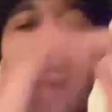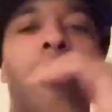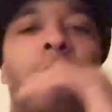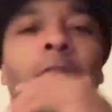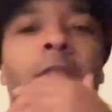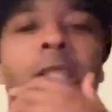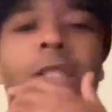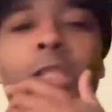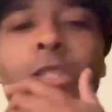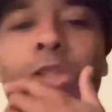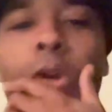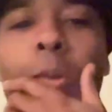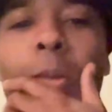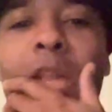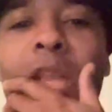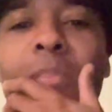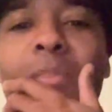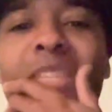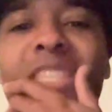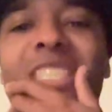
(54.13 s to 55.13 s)
Just so
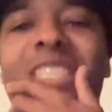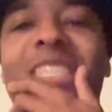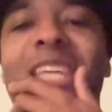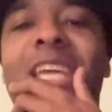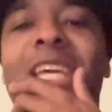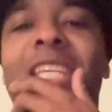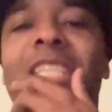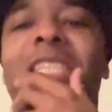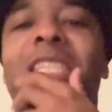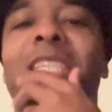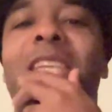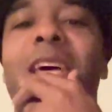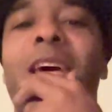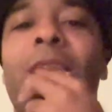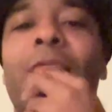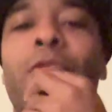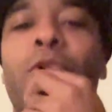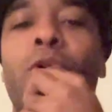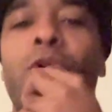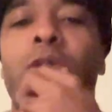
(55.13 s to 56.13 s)
many mistakes in
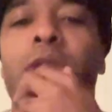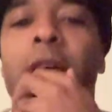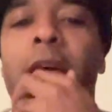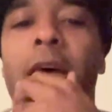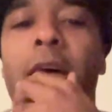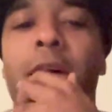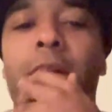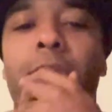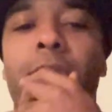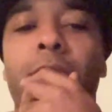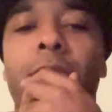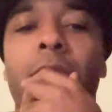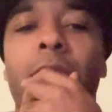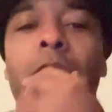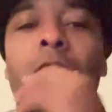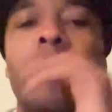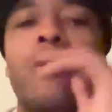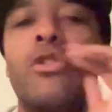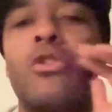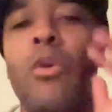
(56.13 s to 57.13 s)
that first half.
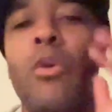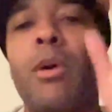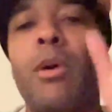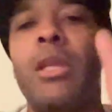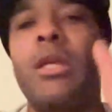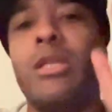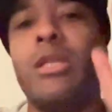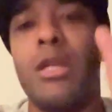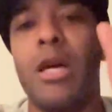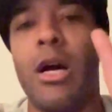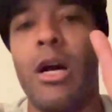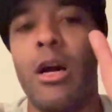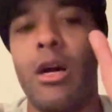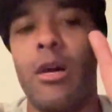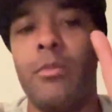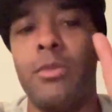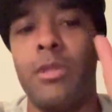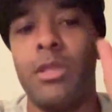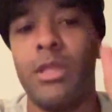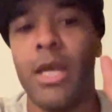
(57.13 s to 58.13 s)
So many
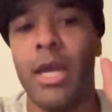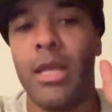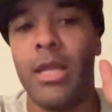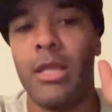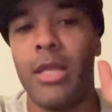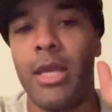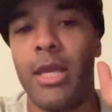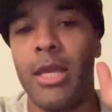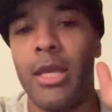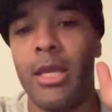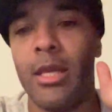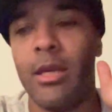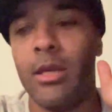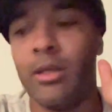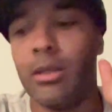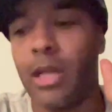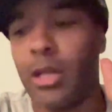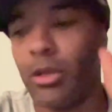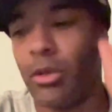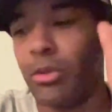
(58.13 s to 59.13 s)
times that
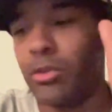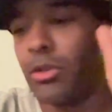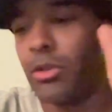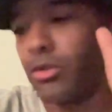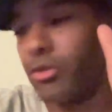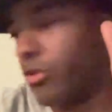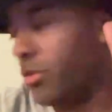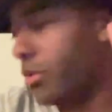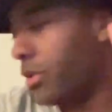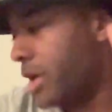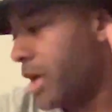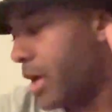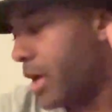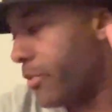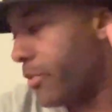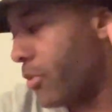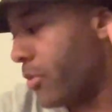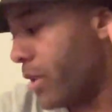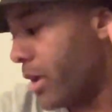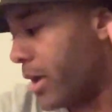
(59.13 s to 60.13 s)
they look to throw the
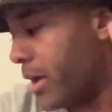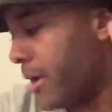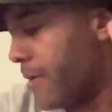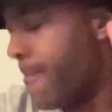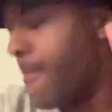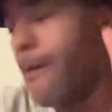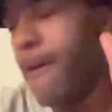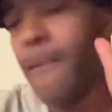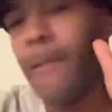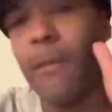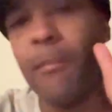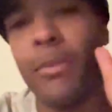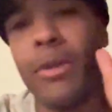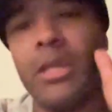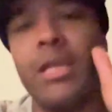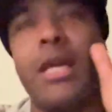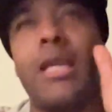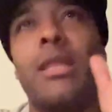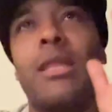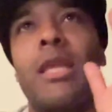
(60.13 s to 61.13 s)
game away,
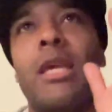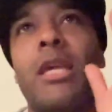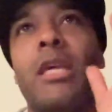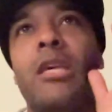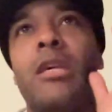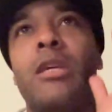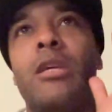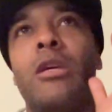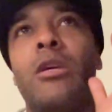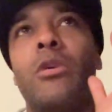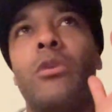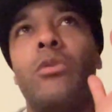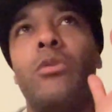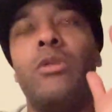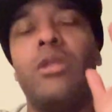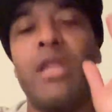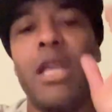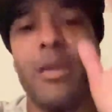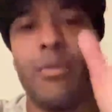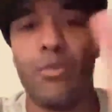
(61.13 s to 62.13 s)
but yet they
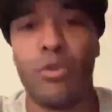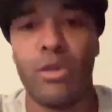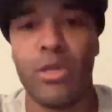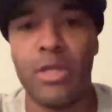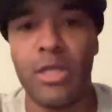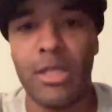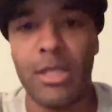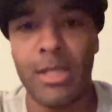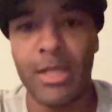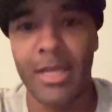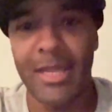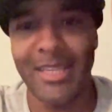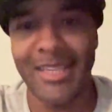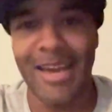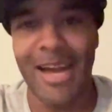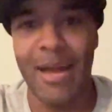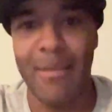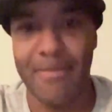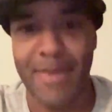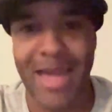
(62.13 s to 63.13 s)
stay persistent and
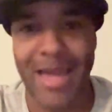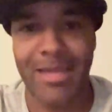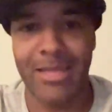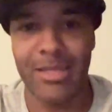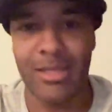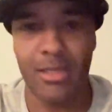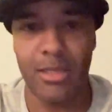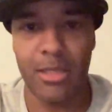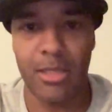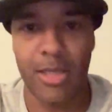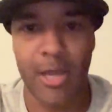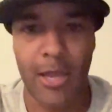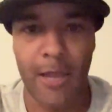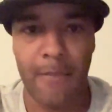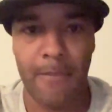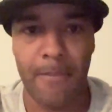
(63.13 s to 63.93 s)
got back into the game.